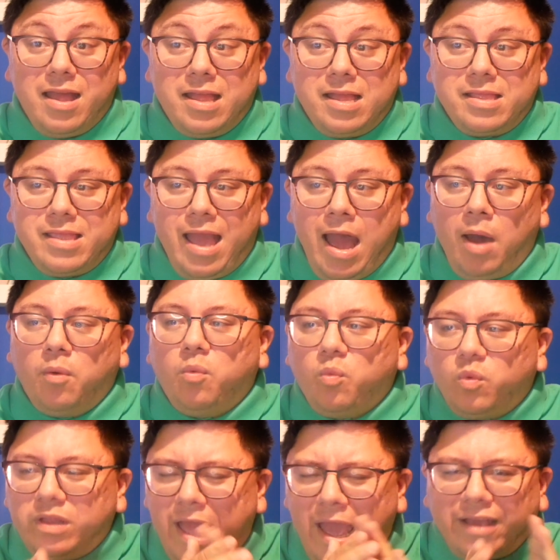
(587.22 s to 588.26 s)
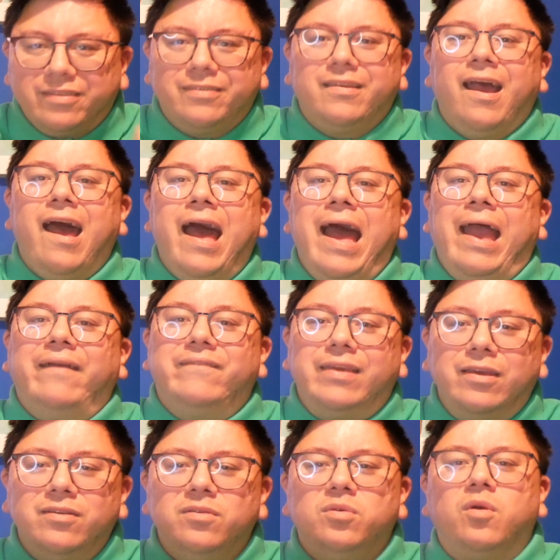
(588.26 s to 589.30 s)
Now, next time
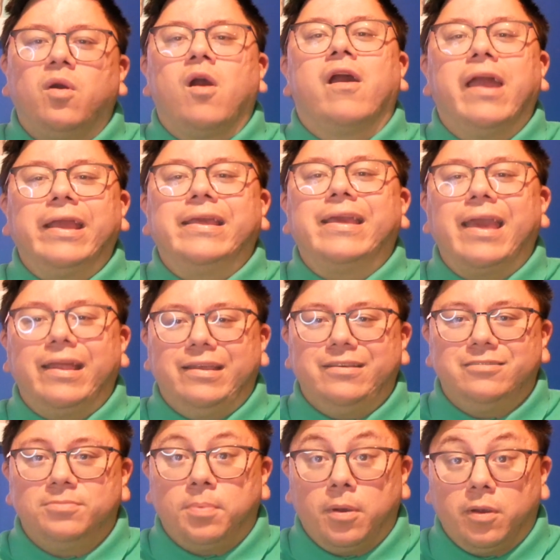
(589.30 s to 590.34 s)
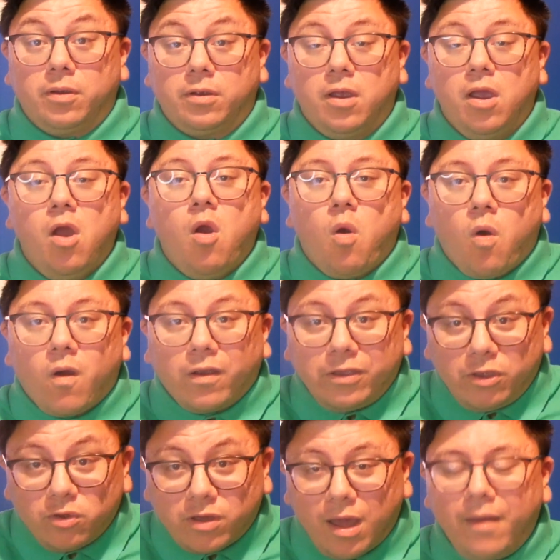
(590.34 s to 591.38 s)
you are in Gettysburg, or
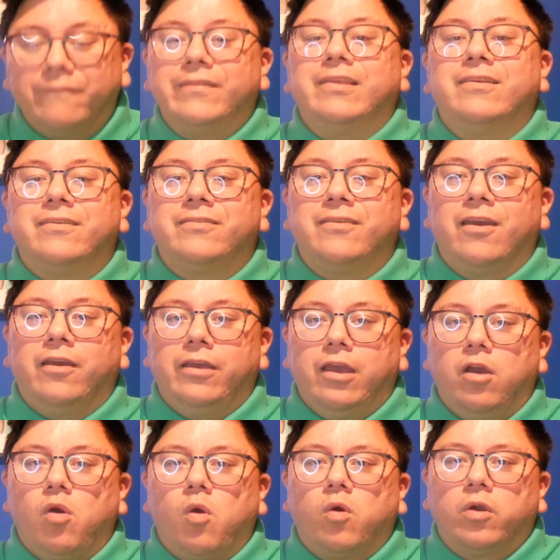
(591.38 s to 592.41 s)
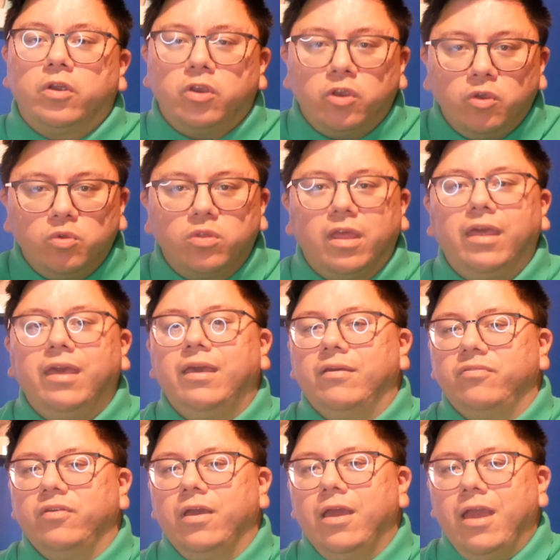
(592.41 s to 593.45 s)
you come to this area, or you
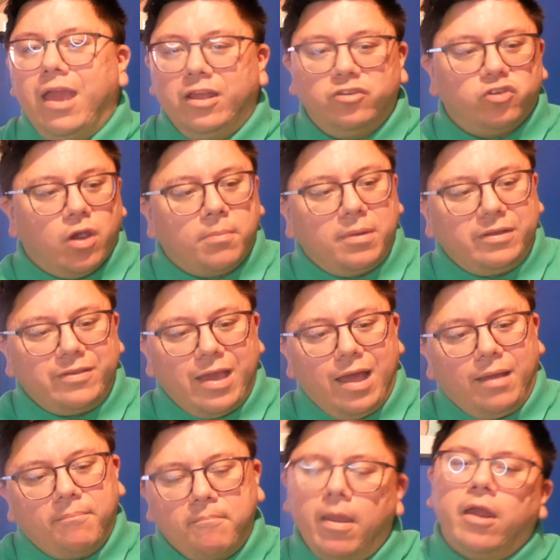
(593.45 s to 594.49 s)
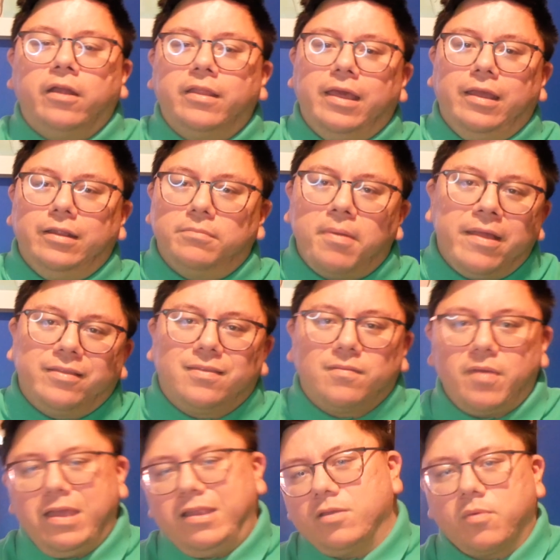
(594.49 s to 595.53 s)
live in Germantown, Maryland,
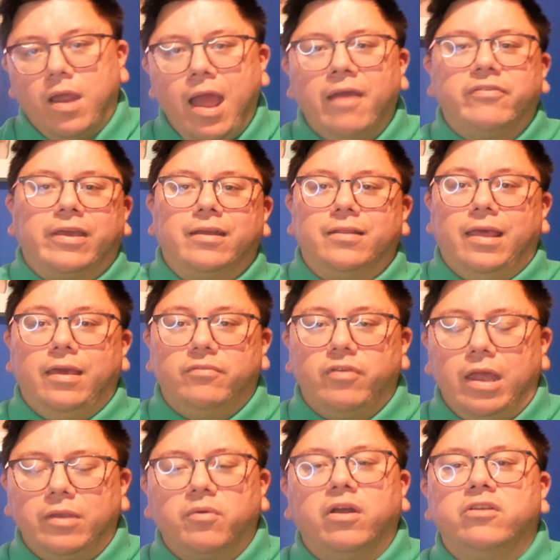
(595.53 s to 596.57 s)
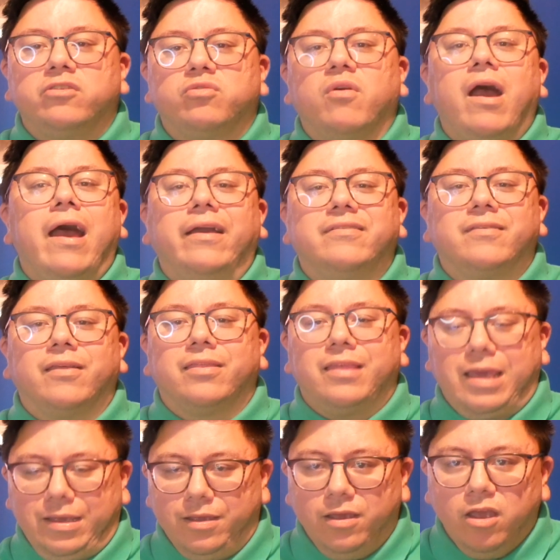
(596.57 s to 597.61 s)
Pennsylvania, wherever you live, and you want to try
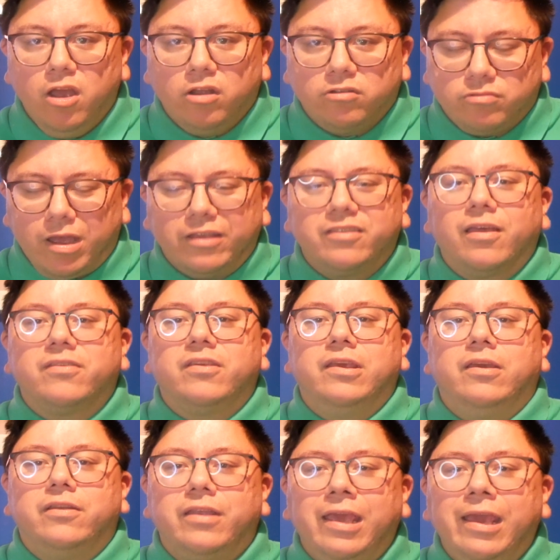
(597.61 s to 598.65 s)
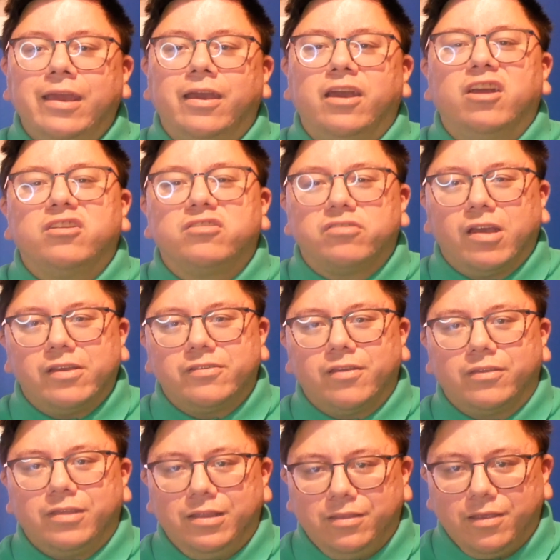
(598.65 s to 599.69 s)
something unique, try
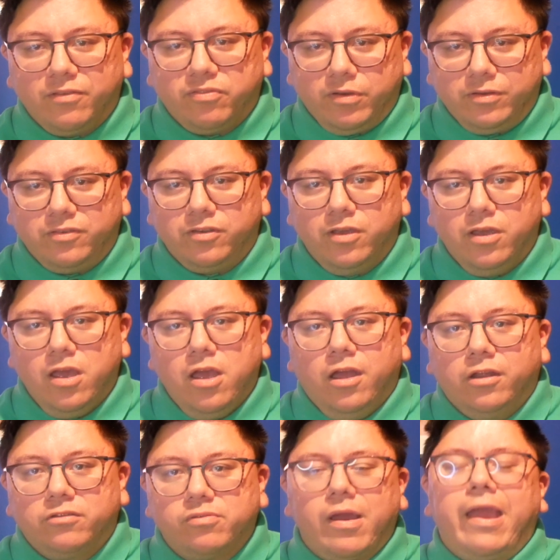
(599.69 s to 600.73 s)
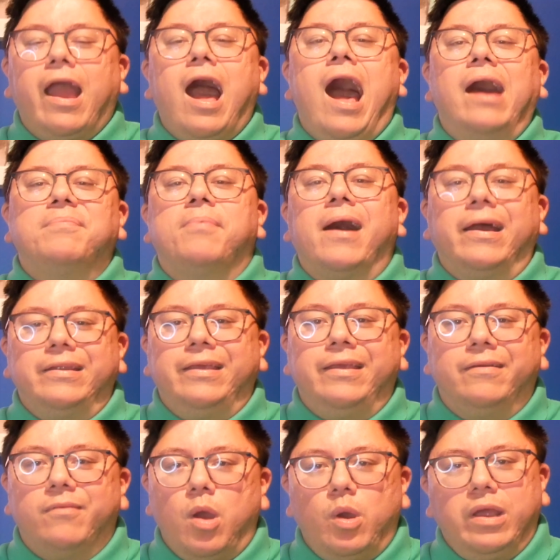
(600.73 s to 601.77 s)
something different. Try Hotpot
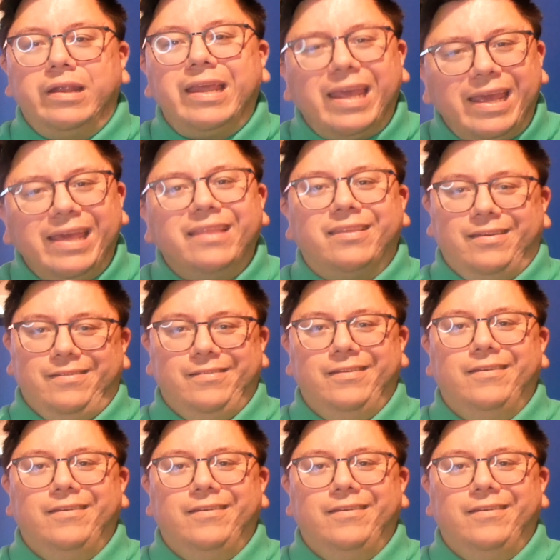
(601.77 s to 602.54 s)
Hero in either